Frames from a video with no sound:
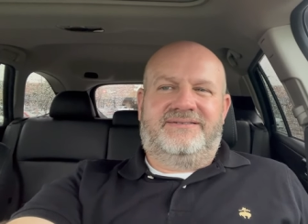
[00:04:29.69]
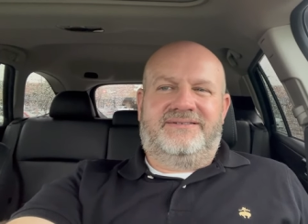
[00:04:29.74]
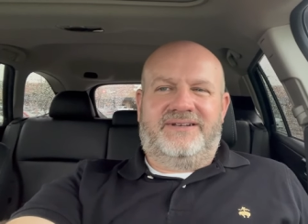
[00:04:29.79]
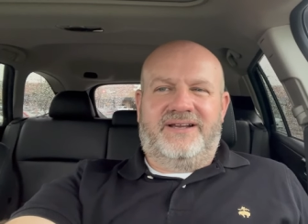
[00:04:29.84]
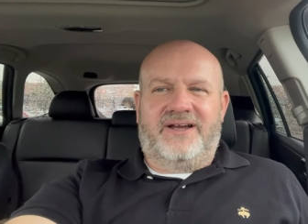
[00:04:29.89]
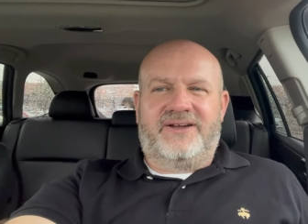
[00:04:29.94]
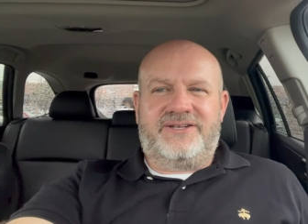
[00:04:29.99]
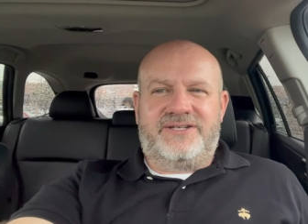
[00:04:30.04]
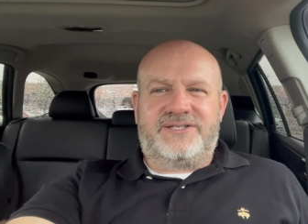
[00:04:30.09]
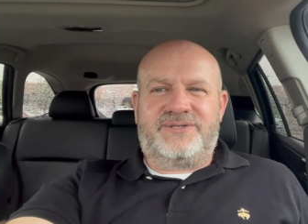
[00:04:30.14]

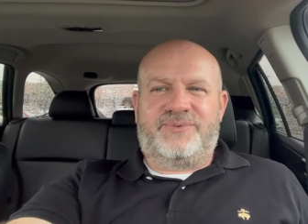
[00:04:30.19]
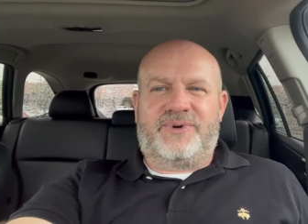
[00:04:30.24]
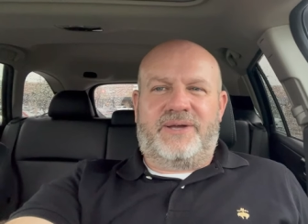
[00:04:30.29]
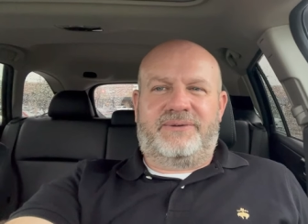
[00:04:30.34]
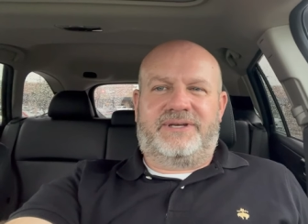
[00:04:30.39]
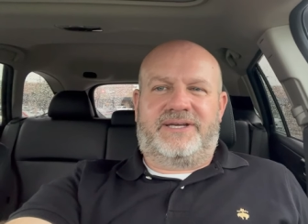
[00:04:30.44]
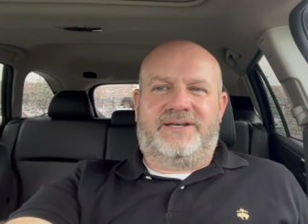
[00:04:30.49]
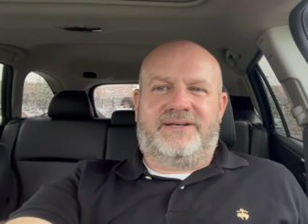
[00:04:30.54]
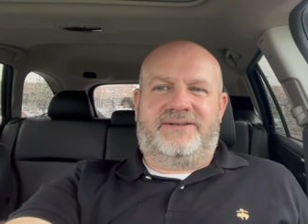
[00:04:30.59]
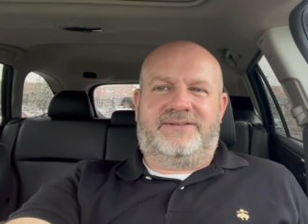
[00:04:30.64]
No, you should
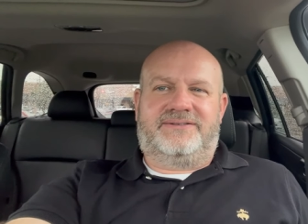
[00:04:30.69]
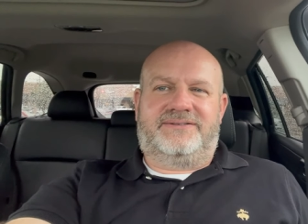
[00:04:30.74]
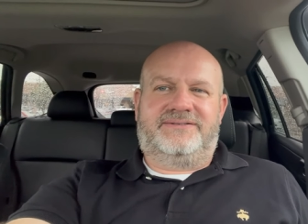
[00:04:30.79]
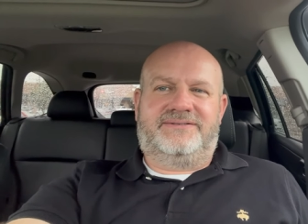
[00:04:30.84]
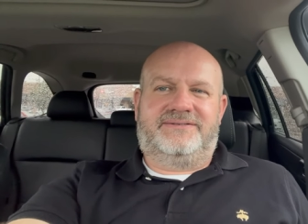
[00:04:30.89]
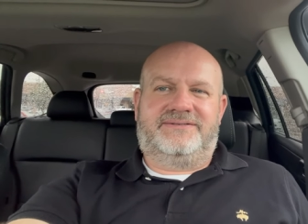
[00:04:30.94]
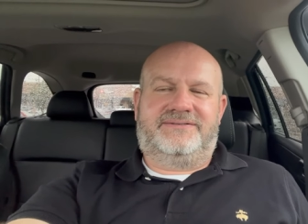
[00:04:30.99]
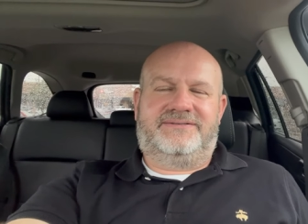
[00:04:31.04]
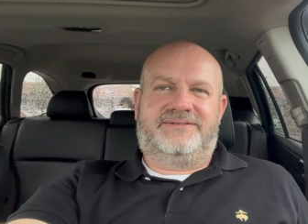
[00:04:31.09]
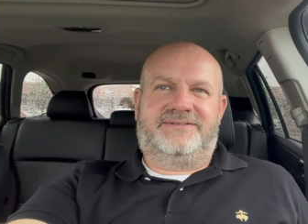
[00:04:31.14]
probably go.
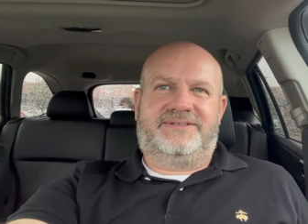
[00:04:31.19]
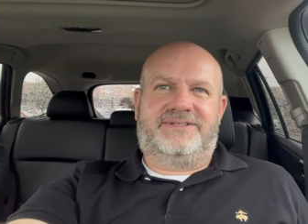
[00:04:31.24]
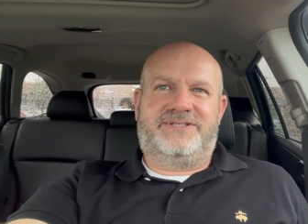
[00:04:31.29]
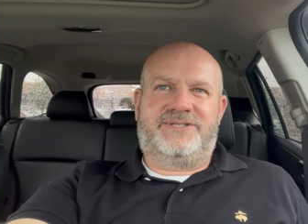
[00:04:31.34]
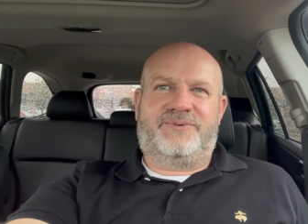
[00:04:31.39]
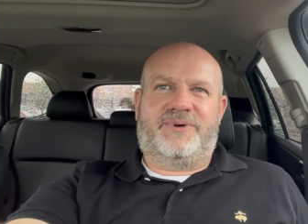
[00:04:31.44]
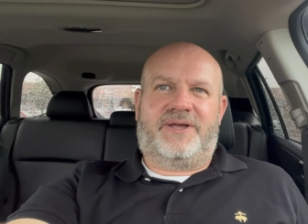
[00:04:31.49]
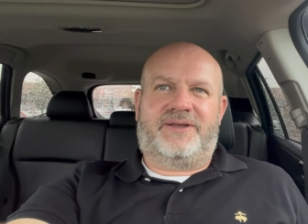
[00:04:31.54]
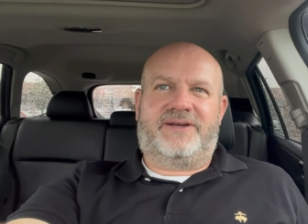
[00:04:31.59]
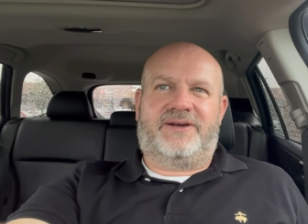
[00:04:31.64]
You
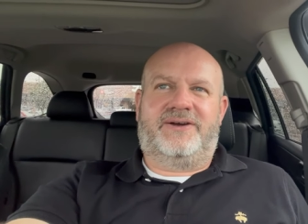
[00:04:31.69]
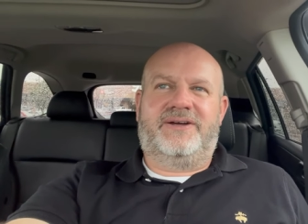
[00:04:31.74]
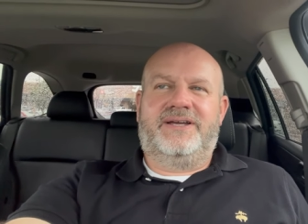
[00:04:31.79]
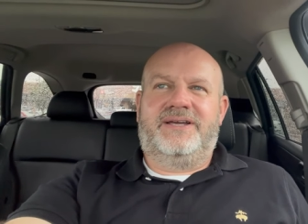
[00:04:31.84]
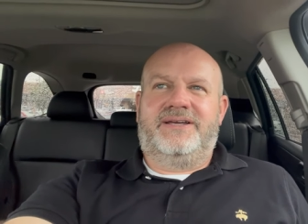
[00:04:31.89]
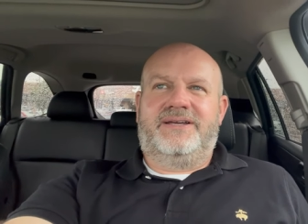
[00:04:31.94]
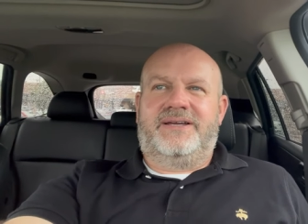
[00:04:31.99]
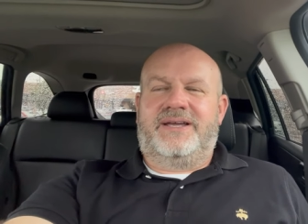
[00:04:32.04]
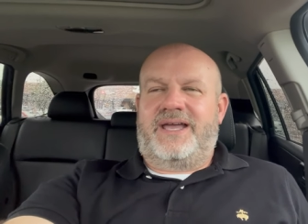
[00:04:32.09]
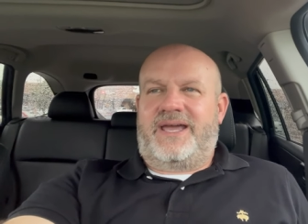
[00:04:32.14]
should probably go.
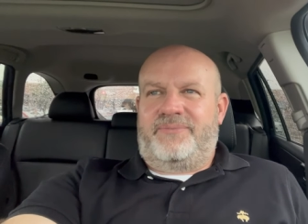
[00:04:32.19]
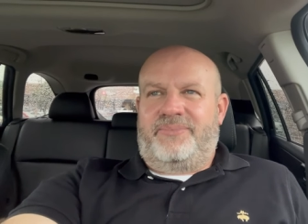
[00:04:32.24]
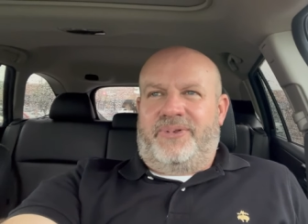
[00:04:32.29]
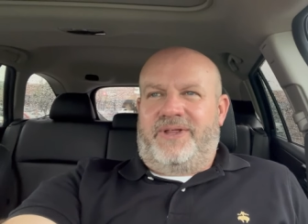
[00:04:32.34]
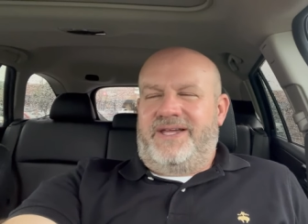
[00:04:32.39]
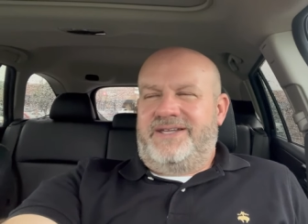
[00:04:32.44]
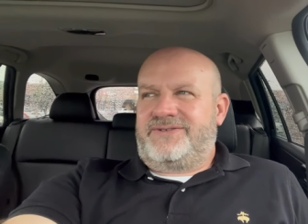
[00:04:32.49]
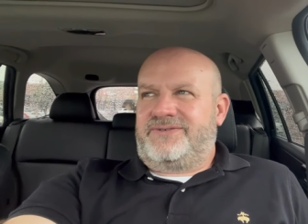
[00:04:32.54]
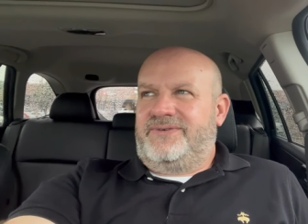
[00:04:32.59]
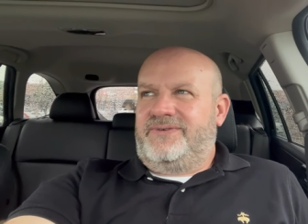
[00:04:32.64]
And
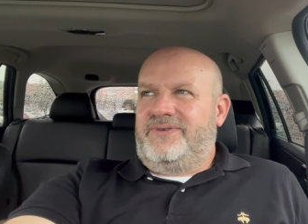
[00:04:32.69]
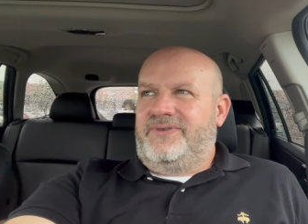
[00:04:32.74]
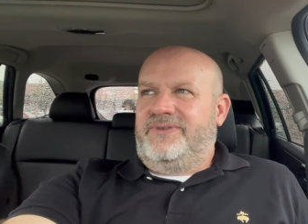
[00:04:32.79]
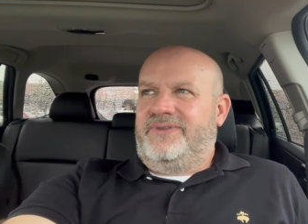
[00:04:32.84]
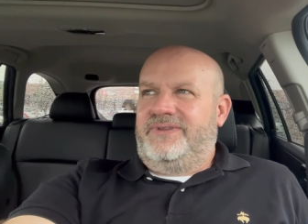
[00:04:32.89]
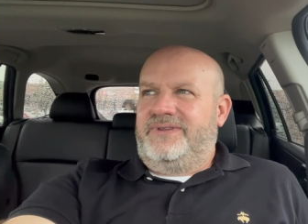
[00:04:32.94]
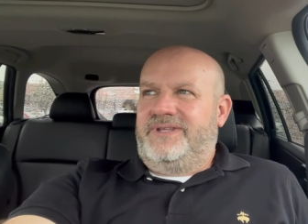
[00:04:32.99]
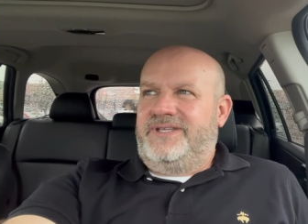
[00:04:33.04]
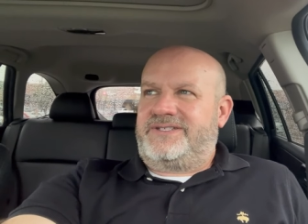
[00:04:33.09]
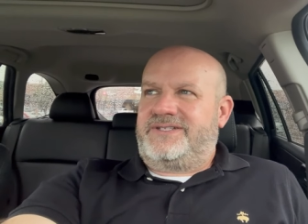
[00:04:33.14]
plus,
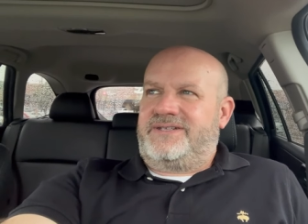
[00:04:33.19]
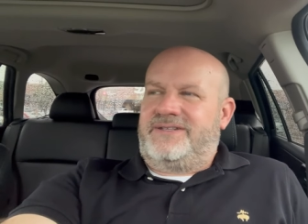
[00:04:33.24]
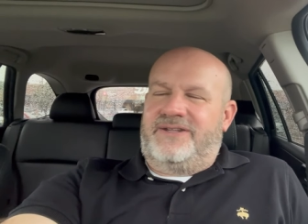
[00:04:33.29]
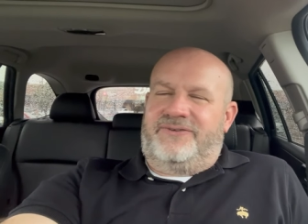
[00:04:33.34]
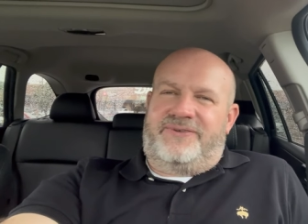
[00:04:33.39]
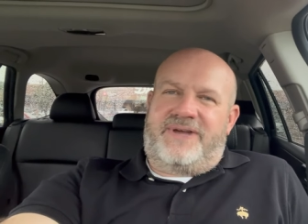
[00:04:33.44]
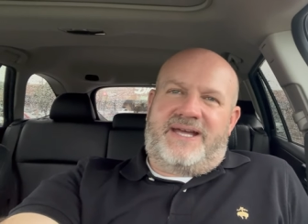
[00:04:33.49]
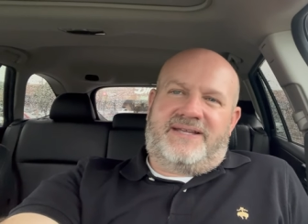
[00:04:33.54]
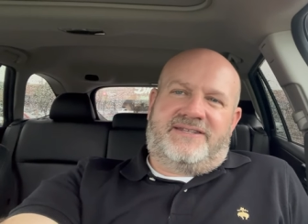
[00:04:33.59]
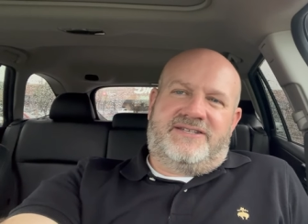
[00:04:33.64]
the, the
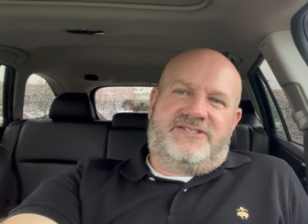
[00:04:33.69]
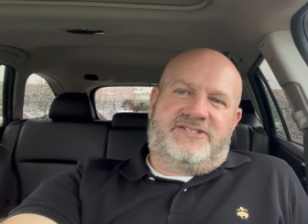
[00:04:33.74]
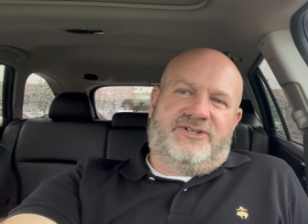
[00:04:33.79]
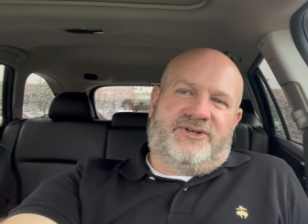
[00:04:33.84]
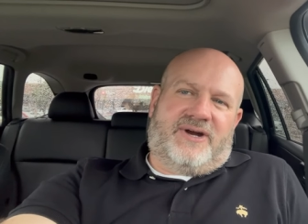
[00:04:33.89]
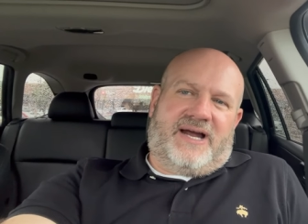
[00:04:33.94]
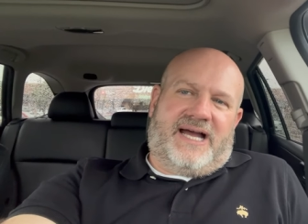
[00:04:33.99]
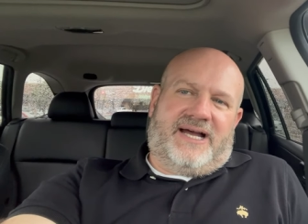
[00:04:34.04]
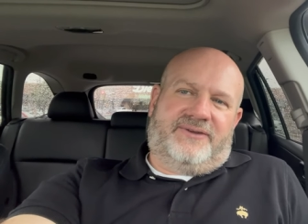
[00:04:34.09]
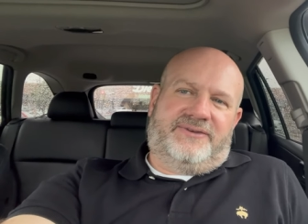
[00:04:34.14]
fact that
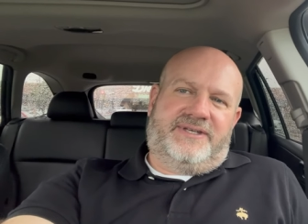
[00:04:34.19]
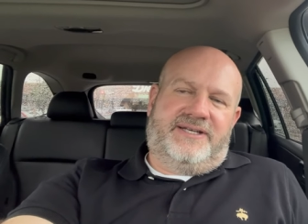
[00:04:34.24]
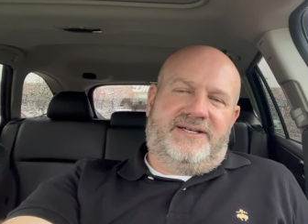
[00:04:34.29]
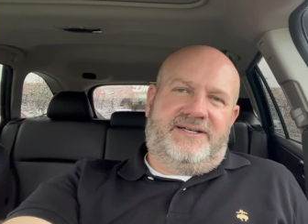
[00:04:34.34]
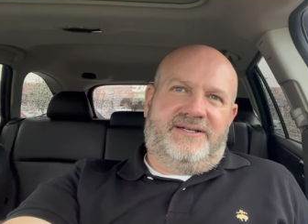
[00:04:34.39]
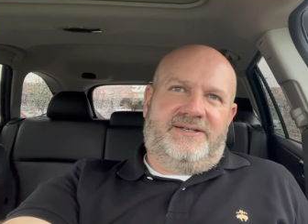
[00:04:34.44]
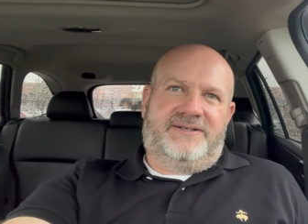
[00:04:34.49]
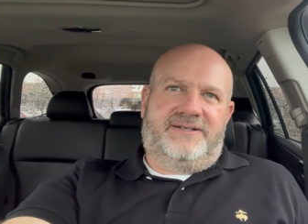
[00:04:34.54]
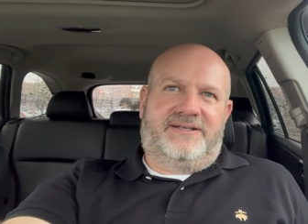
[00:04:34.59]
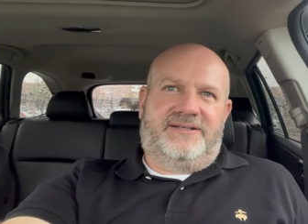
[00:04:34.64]
you're out
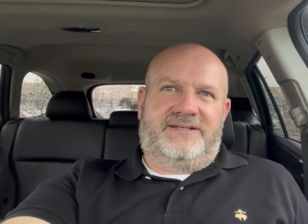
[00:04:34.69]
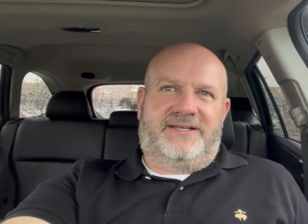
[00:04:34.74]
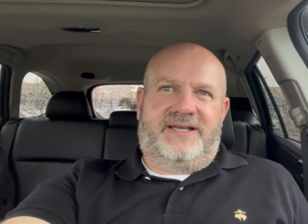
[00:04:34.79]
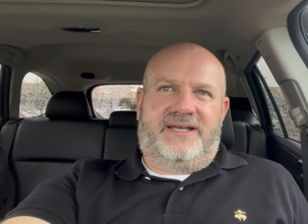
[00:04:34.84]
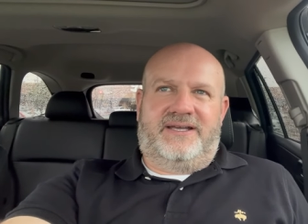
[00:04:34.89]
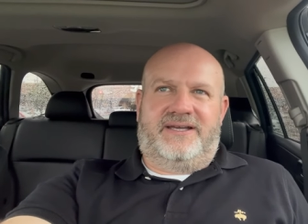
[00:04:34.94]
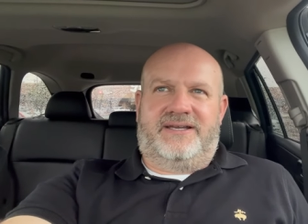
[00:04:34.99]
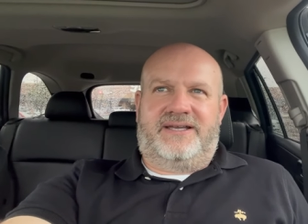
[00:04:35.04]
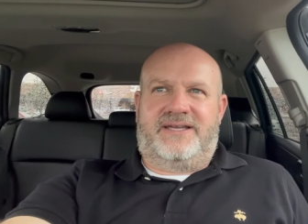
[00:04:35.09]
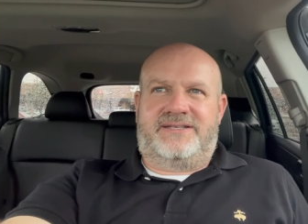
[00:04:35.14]
there uh,
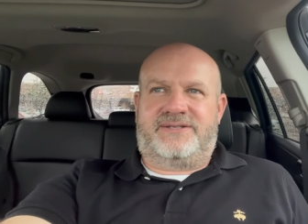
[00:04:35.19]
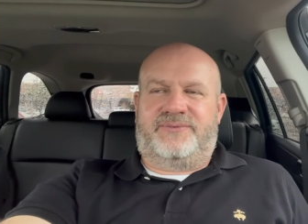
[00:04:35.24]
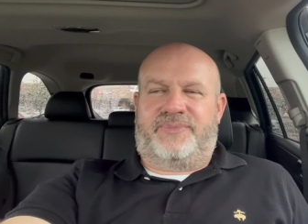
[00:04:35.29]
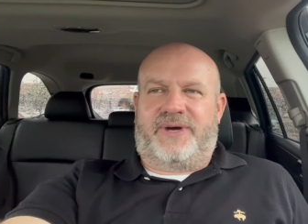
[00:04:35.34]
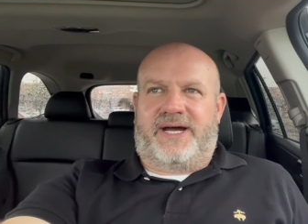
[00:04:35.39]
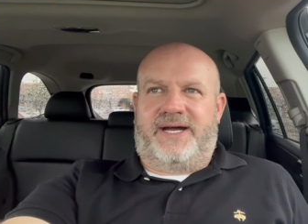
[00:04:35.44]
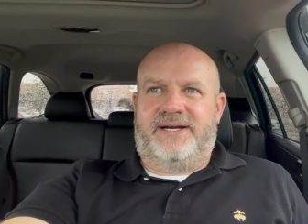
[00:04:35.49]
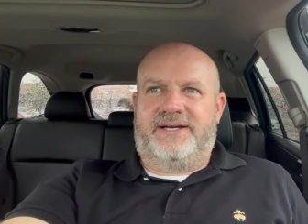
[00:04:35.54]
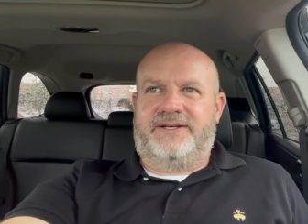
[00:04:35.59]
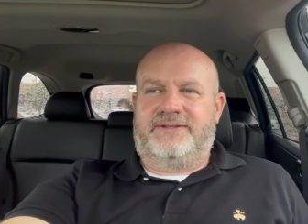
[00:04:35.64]
as a
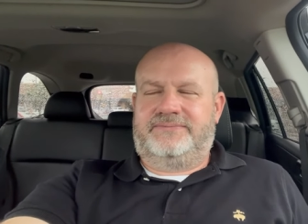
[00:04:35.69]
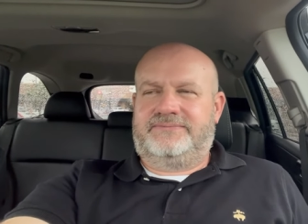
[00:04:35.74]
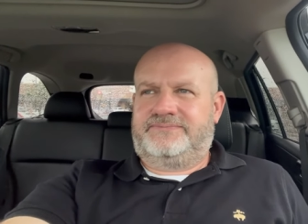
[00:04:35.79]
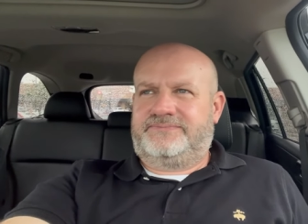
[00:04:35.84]
buyer,